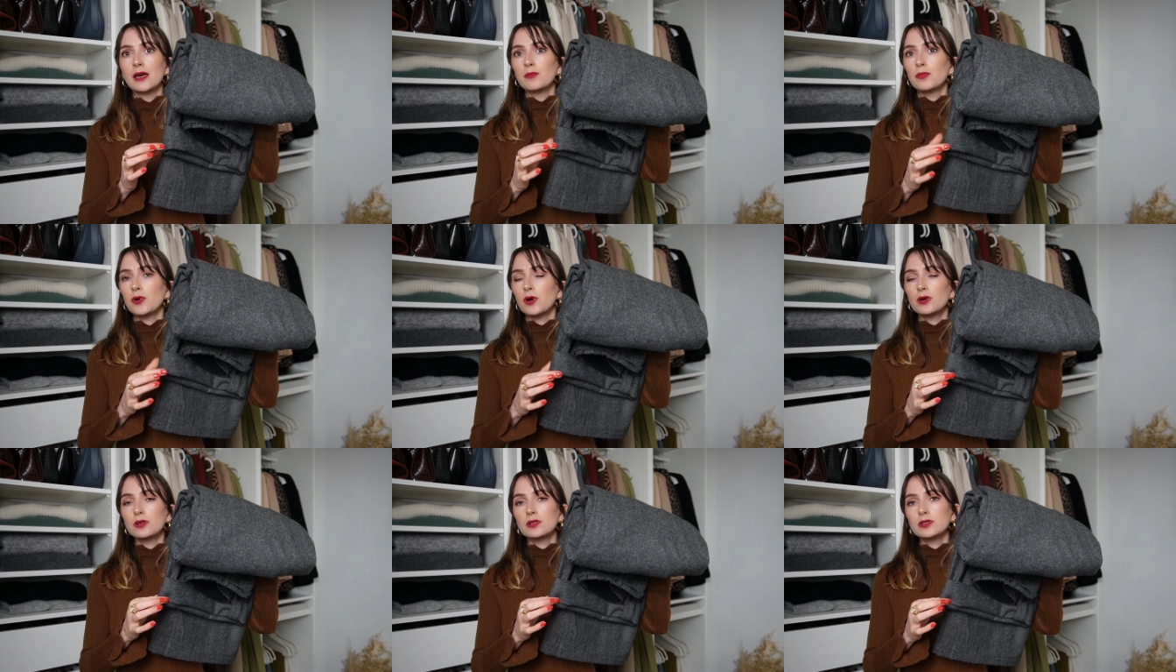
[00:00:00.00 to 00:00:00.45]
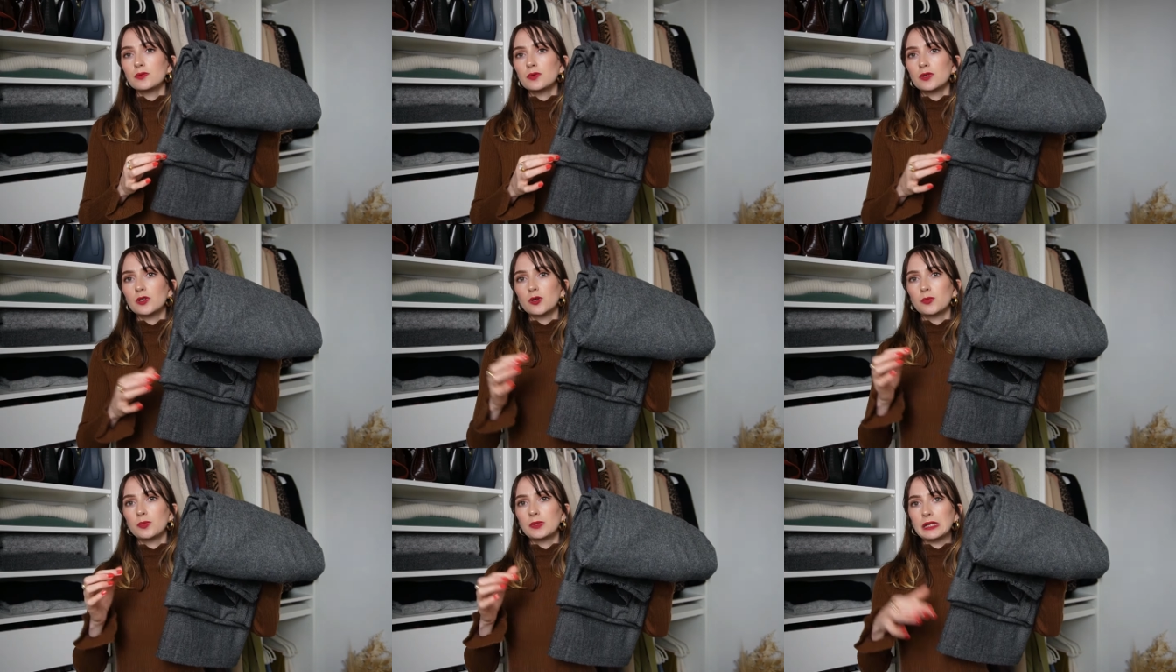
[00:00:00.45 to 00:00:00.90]
But also
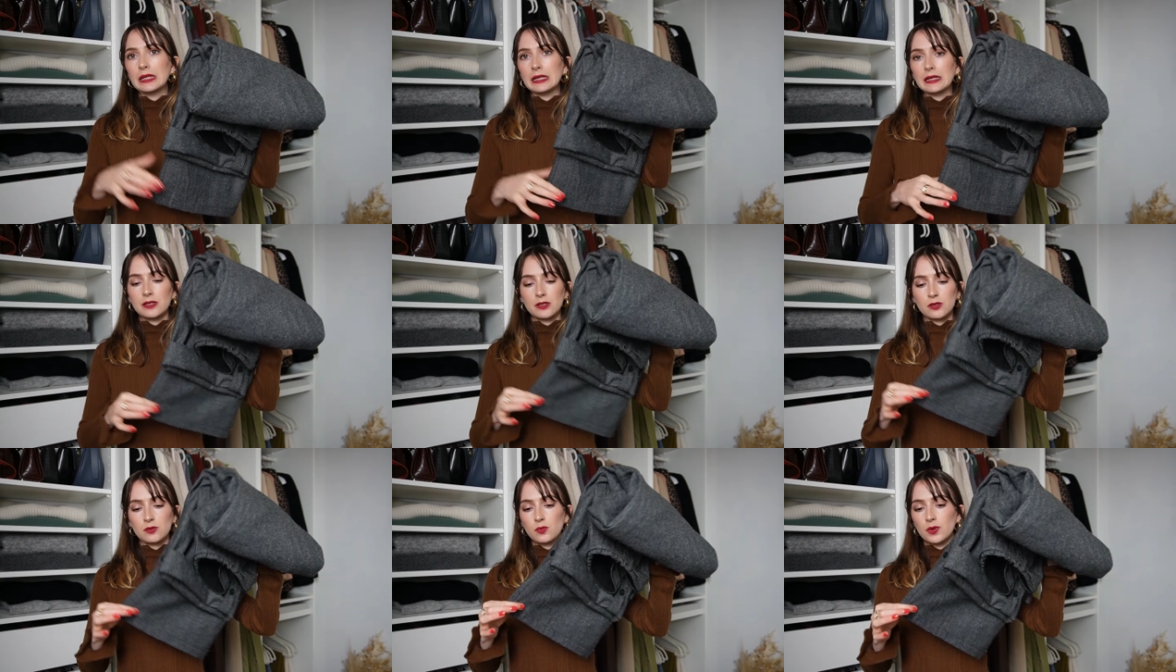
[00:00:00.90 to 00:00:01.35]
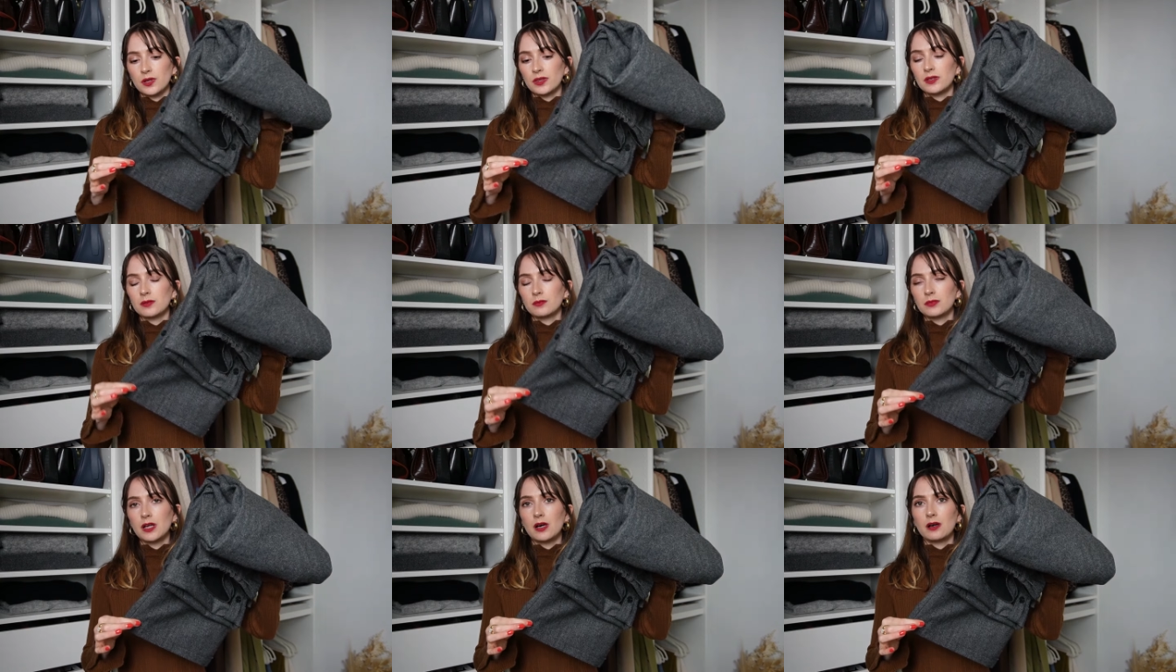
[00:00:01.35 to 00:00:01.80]
it could be like you want
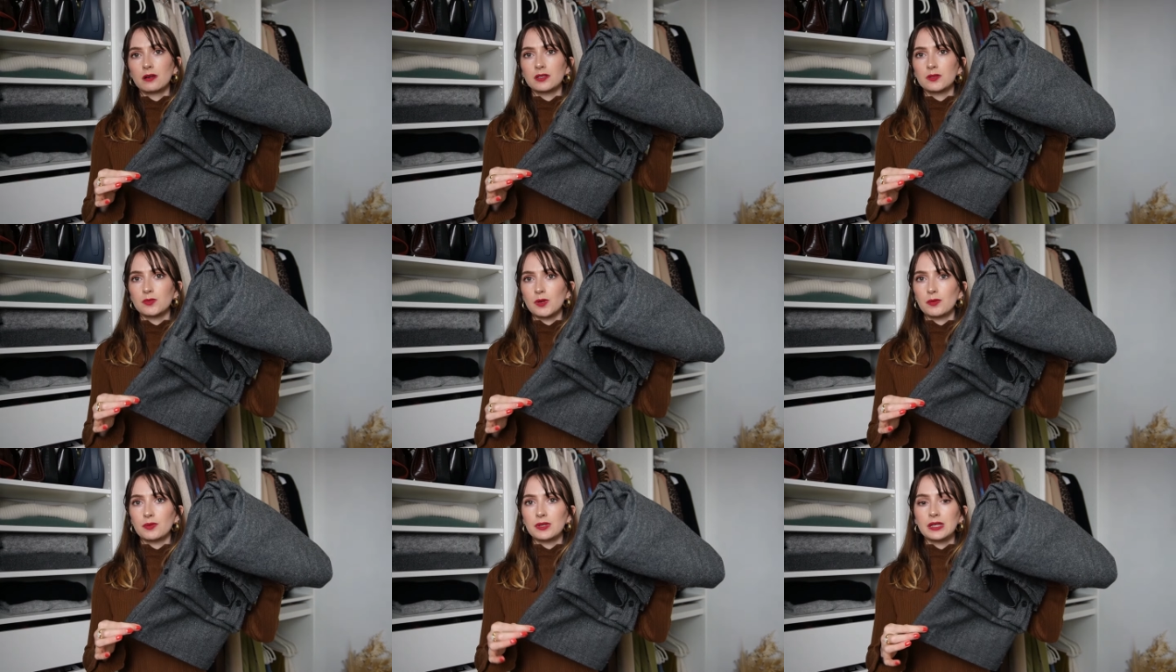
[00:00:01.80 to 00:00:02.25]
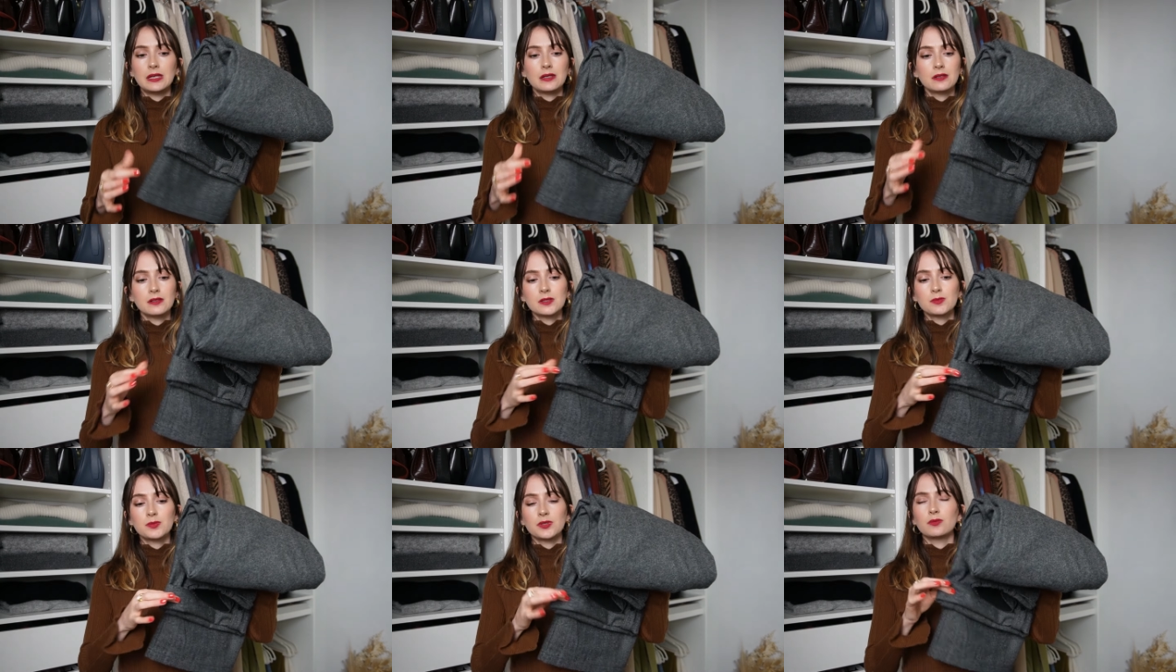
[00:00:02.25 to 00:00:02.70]
them long to wear with
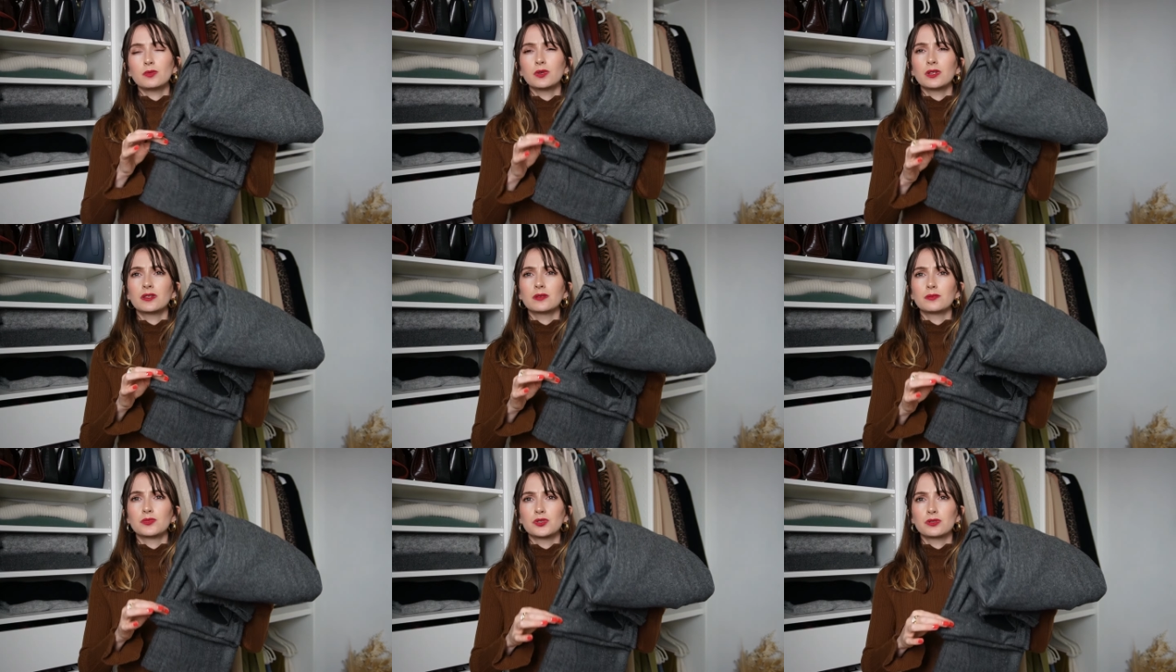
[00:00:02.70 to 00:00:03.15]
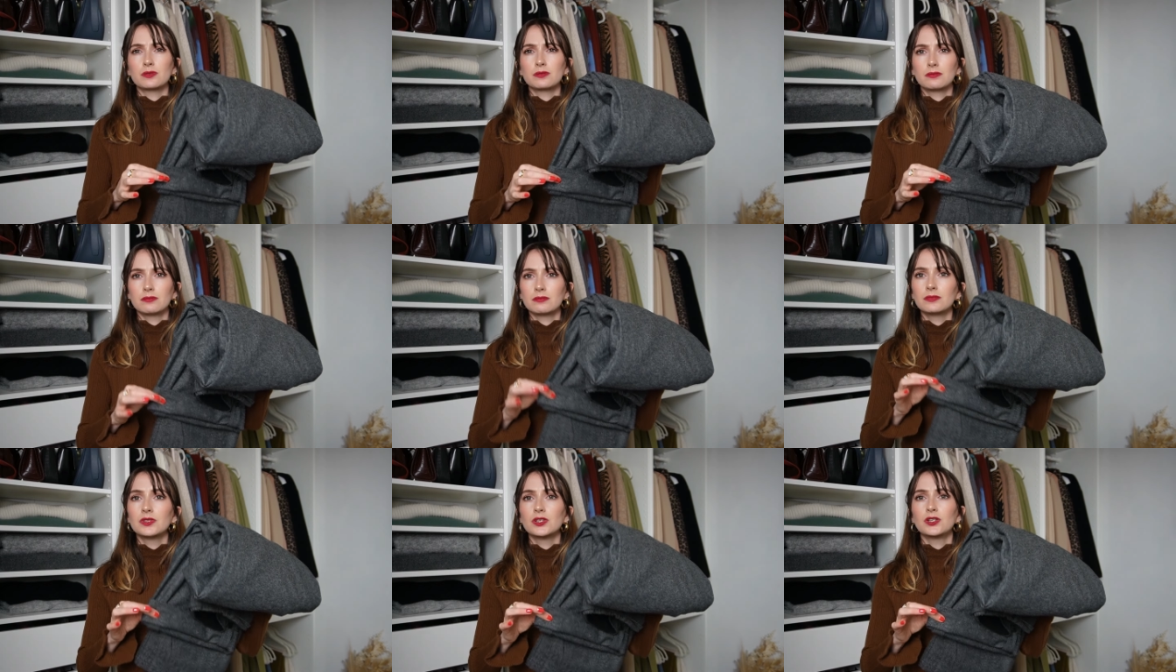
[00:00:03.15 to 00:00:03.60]
heels, but you want them,
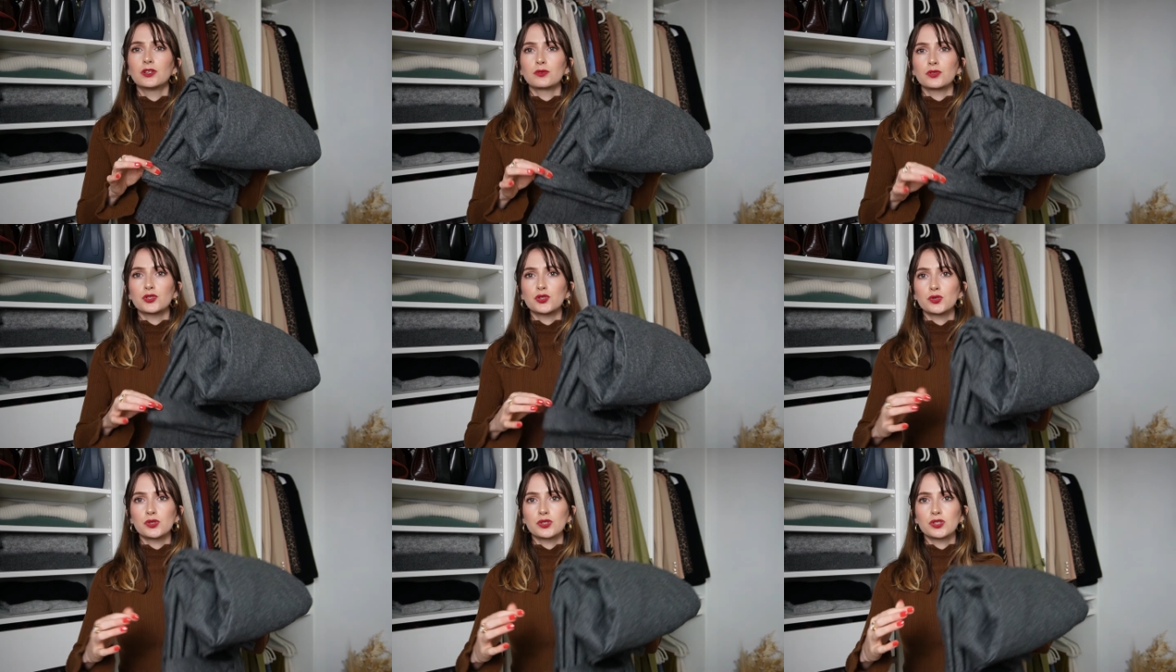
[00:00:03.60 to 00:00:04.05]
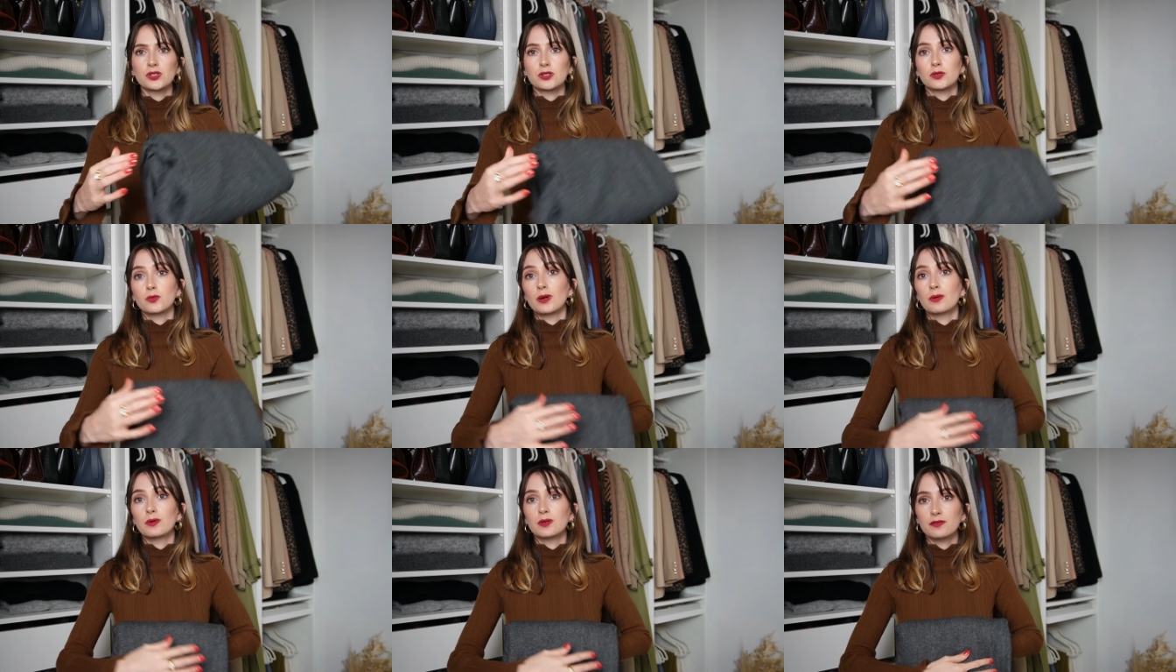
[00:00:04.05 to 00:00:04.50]
shorter
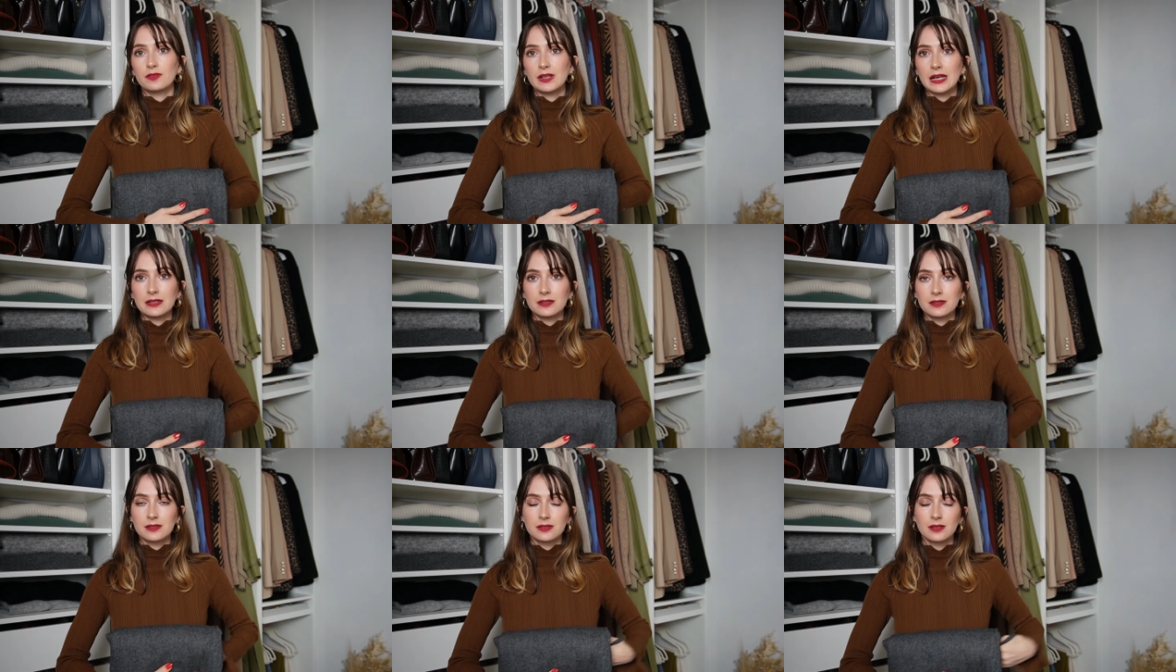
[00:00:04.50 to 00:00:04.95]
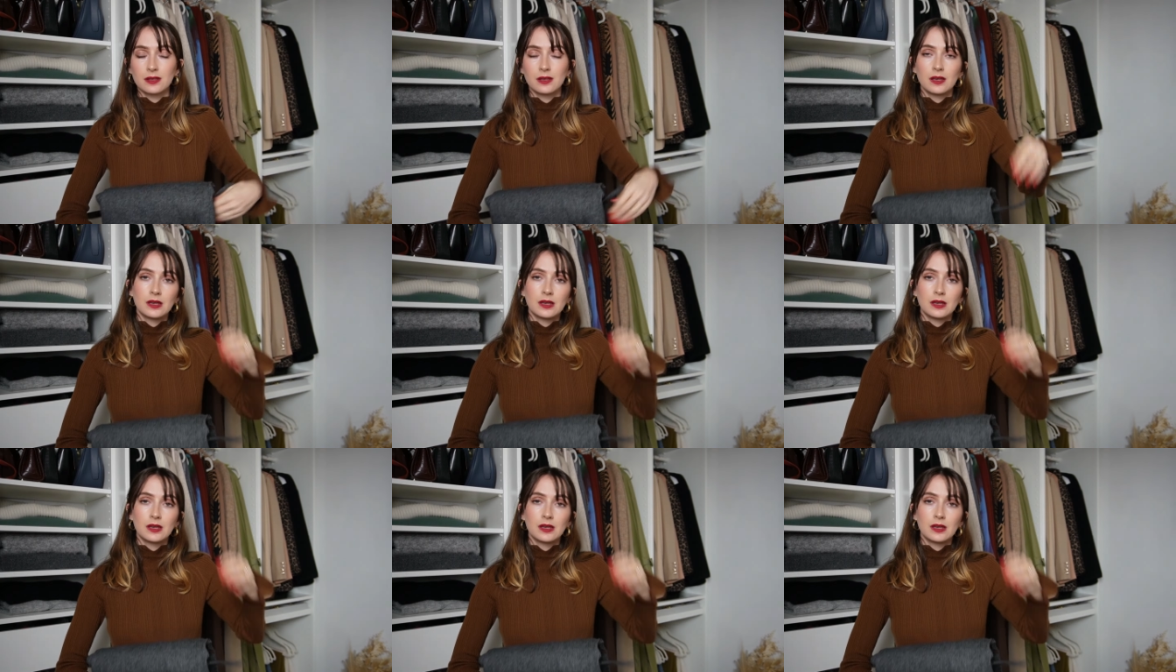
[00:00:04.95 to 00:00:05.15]
to wear with flats.